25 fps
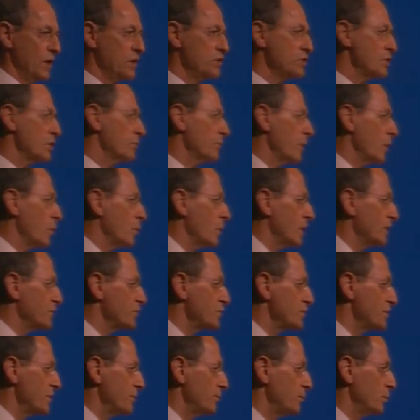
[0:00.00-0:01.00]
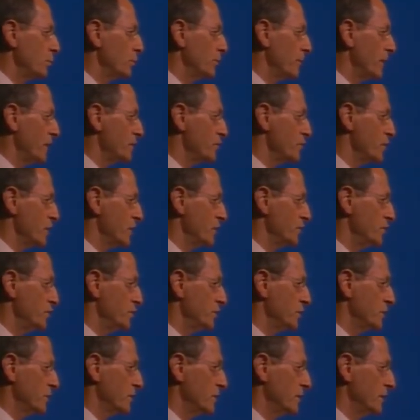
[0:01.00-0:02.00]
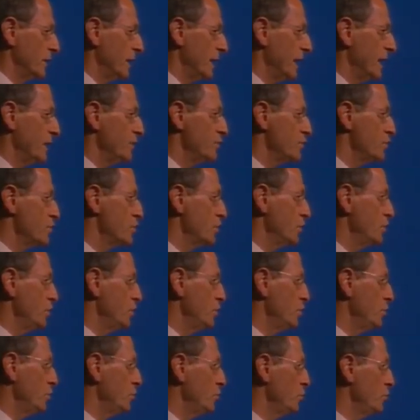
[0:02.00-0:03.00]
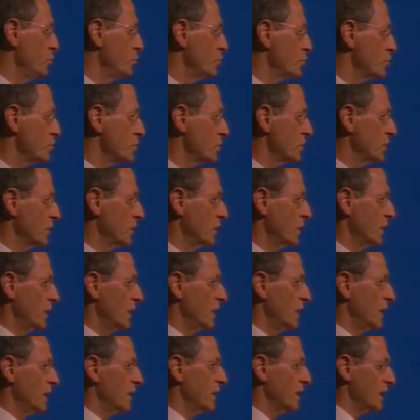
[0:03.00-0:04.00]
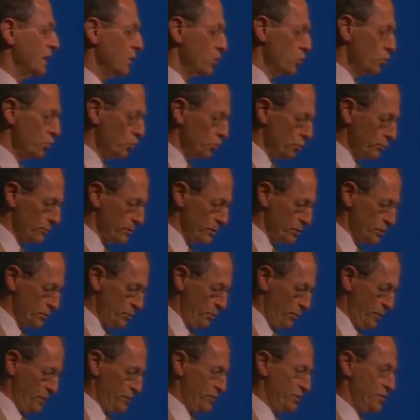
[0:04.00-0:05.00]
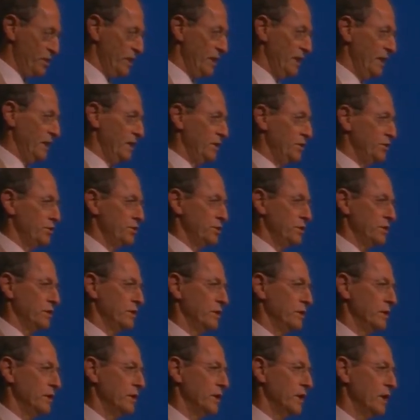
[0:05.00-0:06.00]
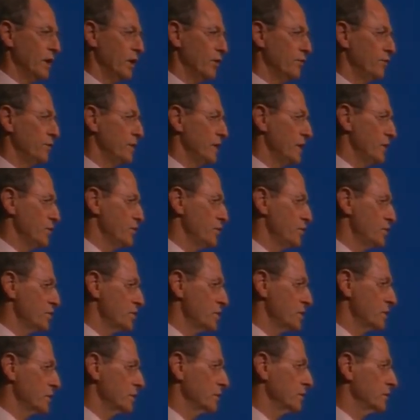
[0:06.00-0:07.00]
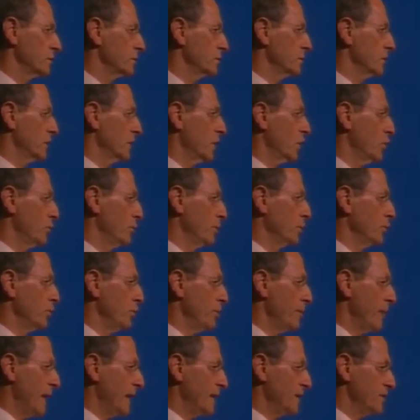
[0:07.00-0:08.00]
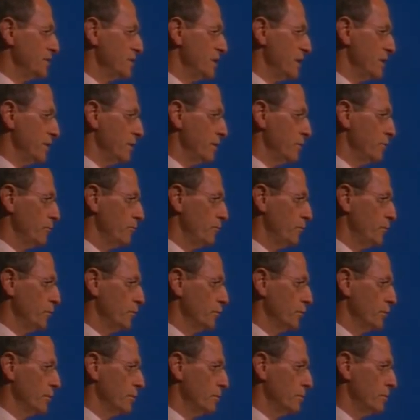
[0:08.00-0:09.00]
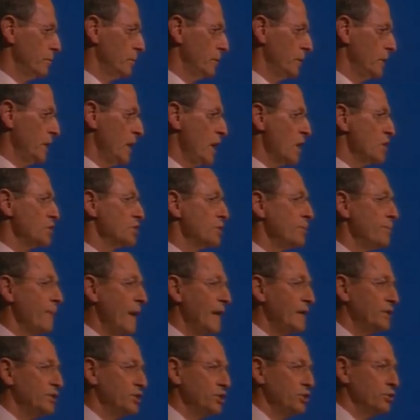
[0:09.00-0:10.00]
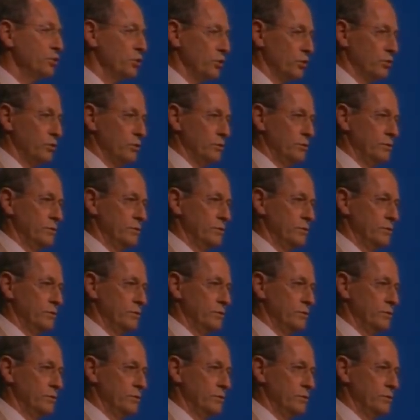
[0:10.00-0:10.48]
So my one simple message is to use the enormous prestige of this Global Humanitarian Forum to make sure